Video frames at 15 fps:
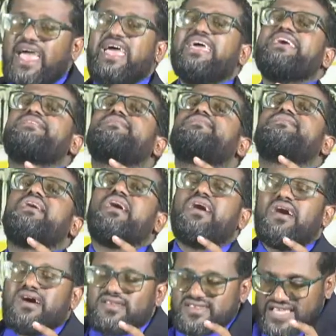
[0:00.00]
It
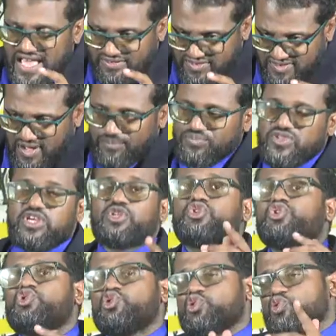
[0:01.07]
does have something
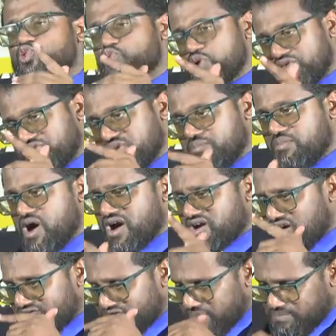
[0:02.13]
to do with the mark
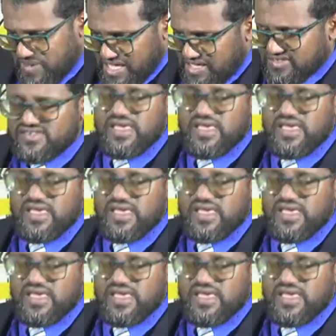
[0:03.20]
of the beast,